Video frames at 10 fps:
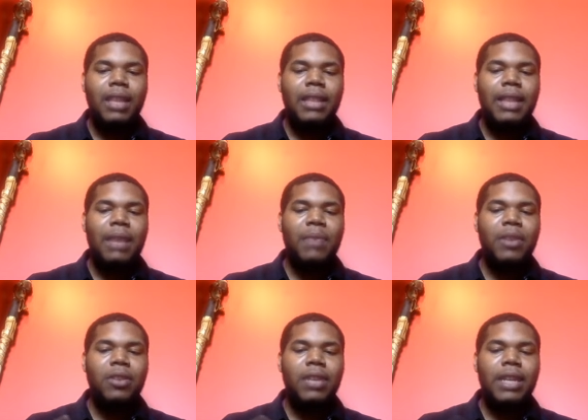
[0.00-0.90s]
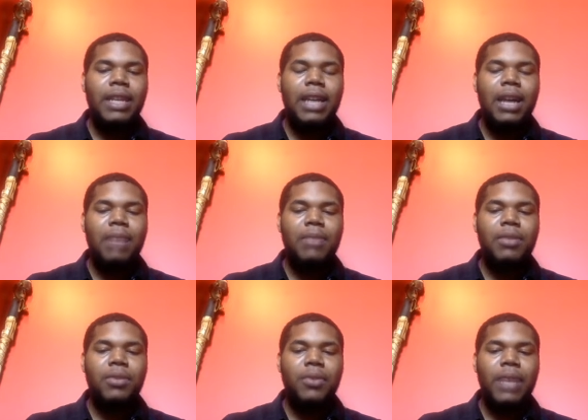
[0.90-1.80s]
that we are leading up
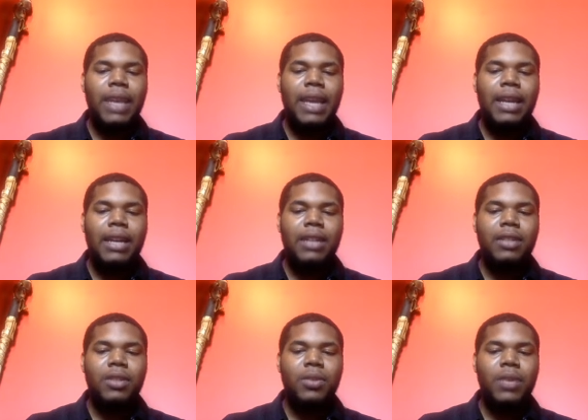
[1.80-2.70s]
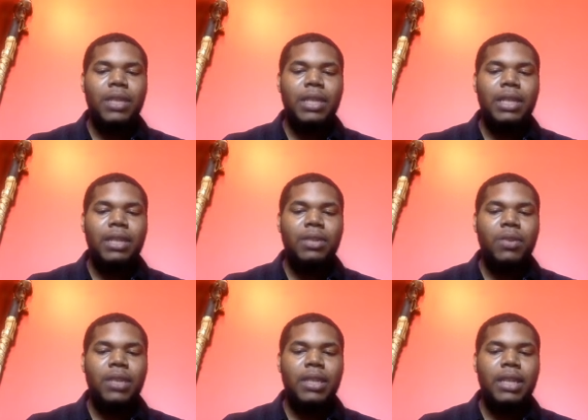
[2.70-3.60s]
to in
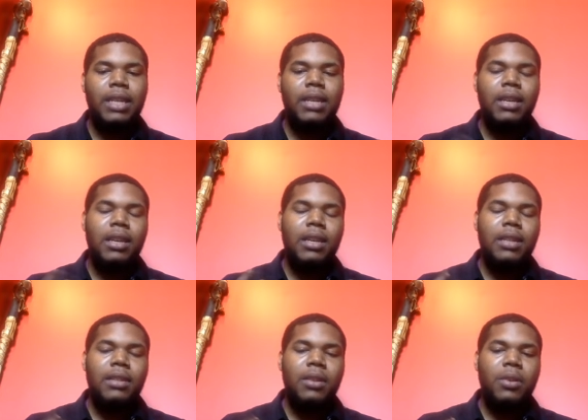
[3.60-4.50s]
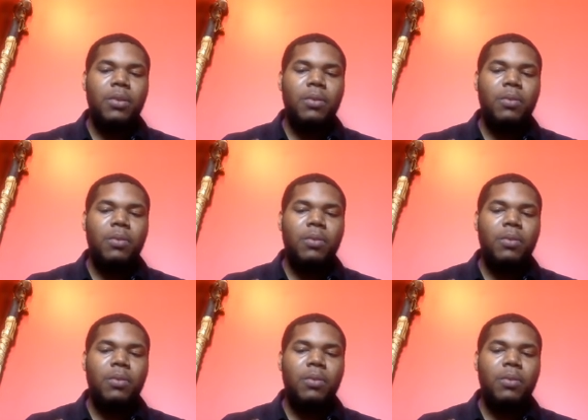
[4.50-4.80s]
2020. So